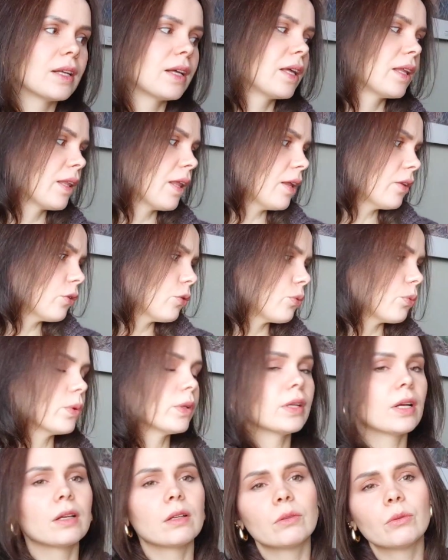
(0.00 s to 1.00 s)
a lot of,
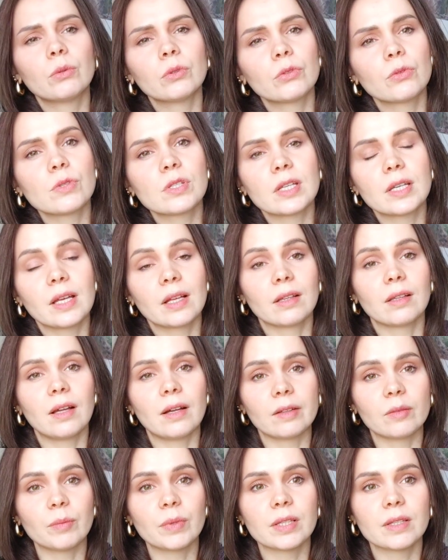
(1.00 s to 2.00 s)
well, I don't want to say a
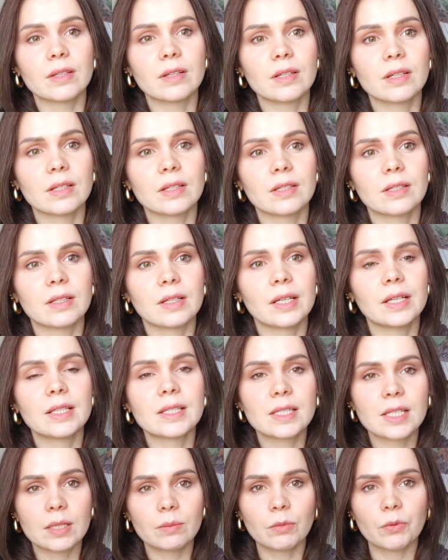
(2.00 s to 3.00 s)
lot, but
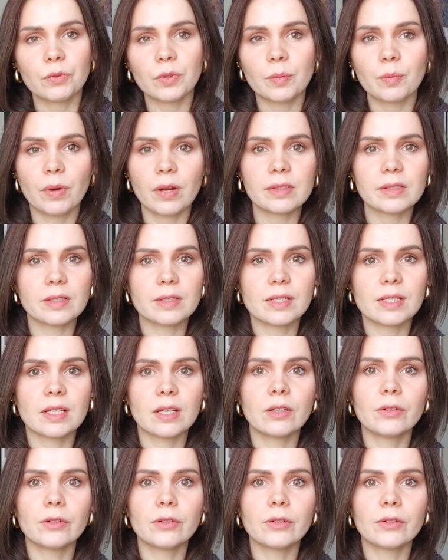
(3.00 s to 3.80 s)
in some of the patterns,